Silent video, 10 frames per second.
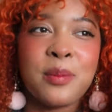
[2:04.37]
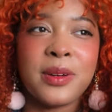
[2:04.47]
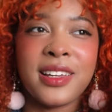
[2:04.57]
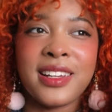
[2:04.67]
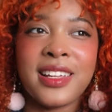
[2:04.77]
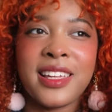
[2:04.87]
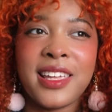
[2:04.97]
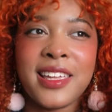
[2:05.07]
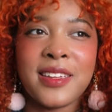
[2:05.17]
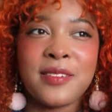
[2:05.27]
But
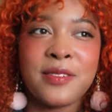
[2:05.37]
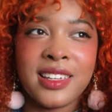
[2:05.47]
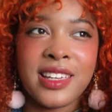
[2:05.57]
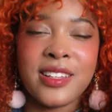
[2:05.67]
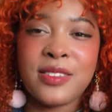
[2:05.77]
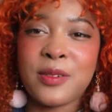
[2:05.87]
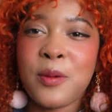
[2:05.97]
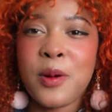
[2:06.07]
if it's